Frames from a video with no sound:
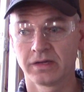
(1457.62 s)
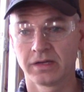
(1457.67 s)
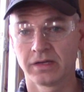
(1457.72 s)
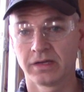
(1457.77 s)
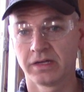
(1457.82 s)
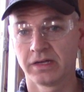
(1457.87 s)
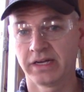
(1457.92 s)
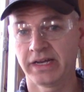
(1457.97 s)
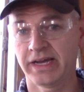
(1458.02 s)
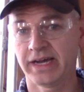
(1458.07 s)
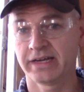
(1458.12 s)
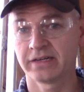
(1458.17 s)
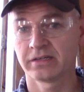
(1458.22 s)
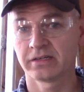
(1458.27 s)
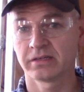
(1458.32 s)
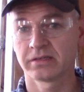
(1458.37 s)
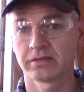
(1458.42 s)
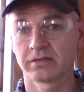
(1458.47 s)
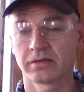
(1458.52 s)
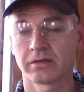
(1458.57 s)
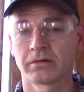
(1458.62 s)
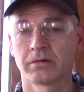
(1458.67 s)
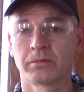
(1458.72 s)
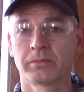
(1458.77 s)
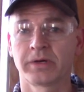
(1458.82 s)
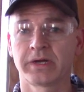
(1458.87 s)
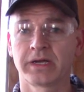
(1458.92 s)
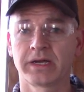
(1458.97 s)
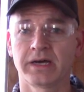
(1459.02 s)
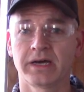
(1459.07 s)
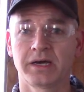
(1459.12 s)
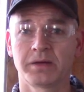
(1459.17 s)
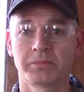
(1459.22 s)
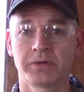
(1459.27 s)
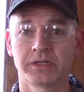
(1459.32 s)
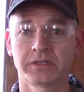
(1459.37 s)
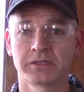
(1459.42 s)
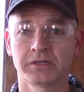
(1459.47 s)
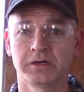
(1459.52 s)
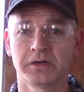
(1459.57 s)
and not just like, oh my God,
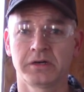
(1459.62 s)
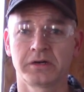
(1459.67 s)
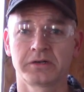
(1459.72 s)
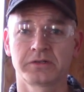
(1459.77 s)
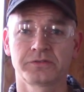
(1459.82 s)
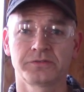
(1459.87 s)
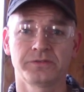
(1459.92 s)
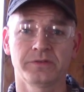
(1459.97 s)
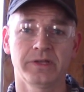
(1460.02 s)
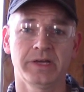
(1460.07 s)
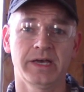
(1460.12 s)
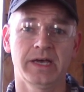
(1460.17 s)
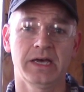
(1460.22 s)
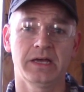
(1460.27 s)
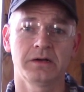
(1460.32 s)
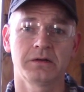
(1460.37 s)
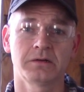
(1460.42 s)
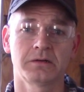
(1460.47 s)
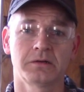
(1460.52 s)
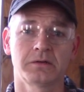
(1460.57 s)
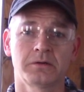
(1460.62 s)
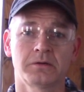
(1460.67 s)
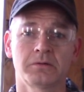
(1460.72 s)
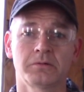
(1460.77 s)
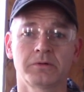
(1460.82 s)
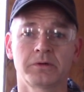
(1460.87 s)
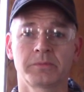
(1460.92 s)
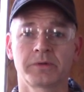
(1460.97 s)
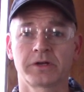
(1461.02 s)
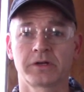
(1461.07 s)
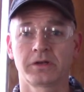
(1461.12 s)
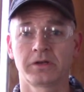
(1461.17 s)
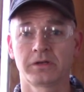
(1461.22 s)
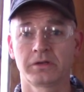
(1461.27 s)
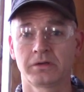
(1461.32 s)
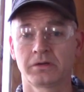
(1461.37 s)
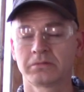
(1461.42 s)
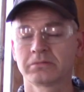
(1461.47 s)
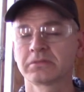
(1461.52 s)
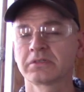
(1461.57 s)
my tire's flat. Oh, what am I going to
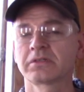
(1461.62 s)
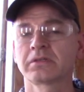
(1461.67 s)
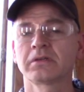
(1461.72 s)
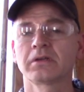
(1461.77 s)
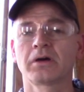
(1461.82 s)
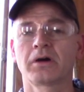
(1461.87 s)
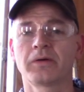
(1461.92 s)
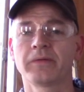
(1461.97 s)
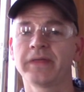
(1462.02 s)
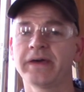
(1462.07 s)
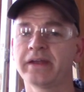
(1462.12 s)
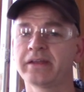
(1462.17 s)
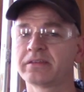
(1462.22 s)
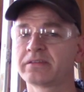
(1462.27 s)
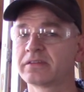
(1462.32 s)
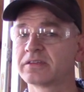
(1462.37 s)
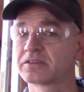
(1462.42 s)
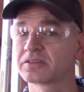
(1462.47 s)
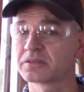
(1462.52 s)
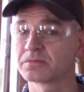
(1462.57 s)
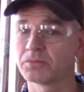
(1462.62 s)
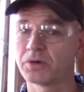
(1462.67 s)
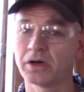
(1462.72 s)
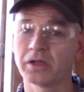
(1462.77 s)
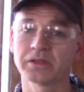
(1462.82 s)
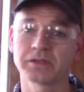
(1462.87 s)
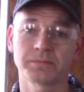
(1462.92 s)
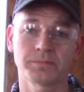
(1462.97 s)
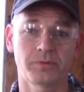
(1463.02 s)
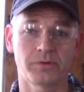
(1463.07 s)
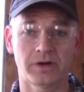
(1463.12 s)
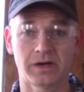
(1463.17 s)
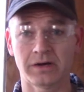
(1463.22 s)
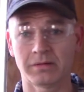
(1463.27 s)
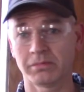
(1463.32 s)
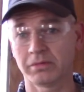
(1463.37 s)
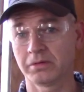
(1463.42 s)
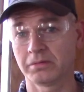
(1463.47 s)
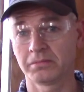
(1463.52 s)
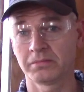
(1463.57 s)
do? It's like, no, that is the smallest
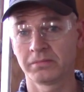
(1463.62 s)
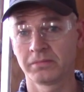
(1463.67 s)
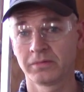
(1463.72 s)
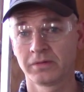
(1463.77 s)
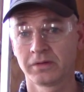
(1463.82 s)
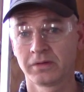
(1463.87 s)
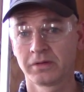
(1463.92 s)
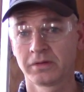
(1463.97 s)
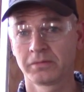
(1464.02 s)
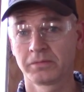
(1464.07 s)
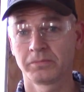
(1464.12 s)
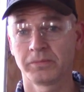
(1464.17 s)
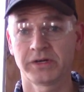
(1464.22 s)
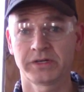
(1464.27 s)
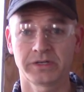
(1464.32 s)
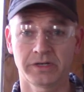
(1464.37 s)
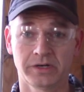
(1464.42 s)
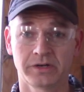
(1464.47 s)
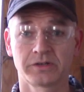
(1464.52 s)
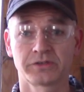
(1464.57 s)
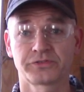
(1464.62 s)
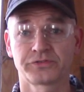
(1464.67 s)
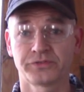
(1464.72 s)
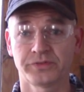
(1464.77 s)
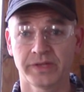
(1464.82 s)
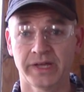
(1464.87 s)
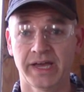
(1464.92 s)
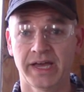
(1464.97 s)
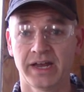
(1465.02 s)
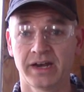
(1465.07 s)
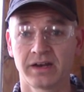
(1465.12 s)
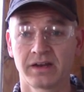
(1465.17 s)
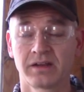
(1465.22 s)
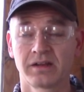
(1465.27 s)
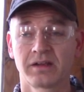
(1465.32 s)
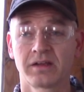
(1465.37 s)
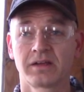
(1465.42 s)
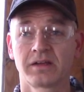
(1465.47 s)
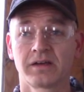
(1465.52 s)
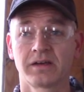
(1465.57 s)
problem. My tire's flat.
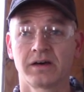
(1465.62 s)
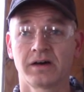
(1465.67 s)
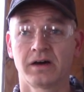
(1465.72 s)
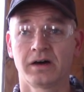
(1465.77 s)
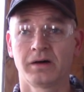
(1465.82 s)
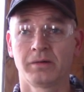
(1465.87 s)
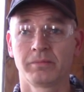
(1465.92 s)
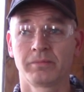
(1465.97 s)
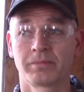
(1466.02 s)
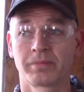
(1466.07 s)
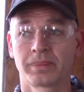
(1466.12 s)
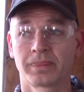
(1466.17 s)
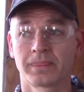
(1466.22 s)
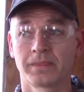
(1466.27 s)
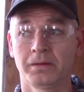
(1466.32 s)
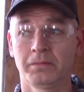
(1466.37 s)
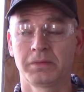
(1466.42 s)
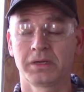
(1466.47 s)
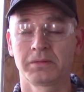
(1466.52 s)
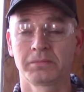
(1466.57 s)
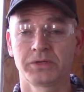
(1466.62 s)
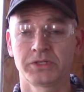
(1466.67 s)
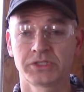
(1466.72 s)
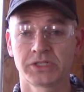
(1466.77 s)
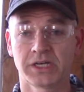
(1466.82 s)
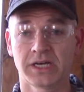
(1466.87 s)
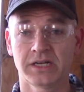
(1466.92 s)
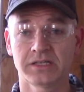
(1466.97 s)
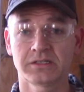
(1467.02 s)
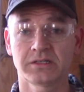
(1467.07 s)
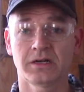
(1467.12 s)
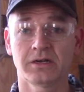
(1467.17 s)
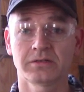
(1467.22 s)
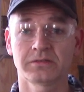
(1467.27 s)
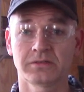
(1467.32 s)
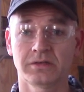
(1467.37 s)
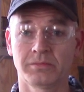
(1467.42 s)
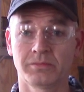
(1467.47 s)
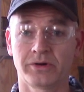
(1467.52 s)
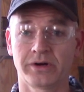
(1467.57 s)
But you got to start
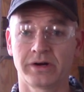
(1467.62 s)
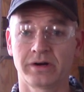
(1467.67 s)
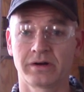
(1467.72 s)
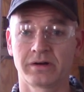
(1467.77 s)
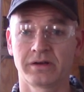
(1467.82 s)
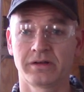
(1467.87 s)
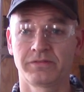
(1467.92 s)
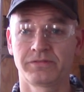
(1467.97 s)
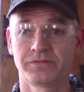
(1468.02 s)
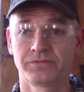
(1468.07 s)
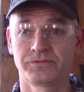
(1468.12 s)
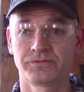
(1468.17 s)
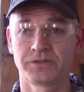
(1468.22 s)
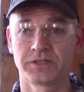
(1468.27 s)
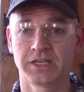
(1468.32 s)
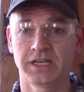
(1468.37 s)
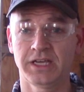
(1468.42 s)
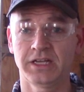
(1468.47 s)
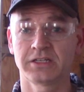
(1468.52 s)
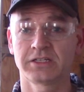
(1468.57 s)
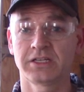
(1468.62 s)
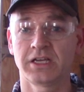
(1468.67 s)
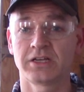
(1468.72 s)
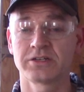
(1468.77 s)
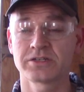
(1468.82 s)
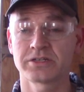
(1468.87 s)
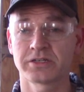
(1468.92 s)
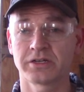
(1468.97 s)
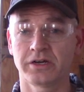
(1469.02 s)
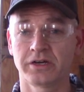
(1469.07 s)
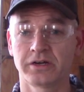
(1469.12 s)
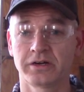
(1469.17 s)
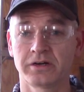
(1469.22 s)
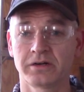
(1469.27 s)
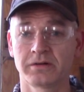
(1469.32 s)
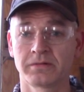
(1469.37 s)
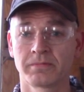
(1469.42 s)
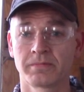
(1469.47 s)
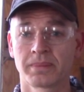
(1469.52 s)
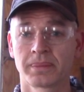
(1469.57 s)
somewhere. If you can't change a
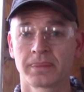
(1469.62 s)
tire,